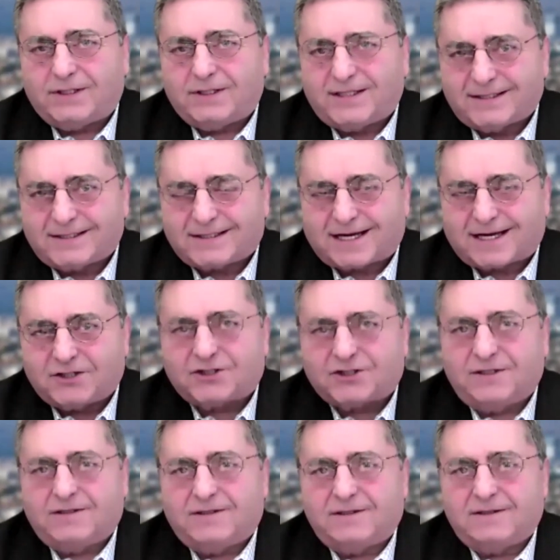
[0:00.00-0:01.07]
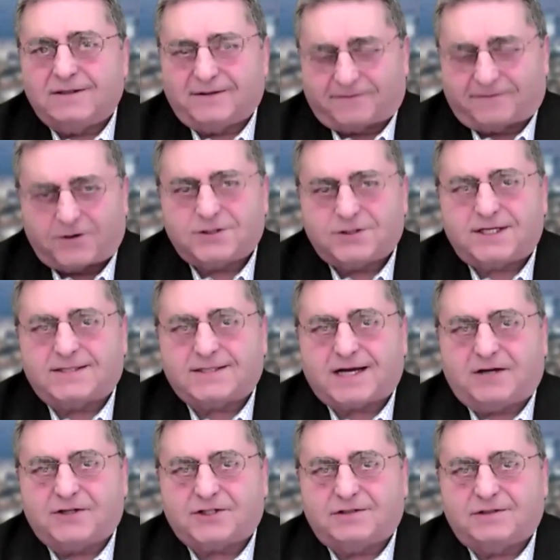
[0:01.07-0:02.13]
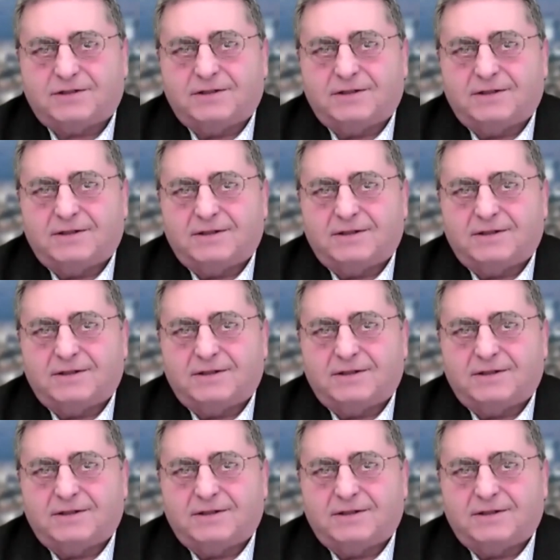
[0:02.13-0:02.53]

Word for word: a discussion, the first discussion,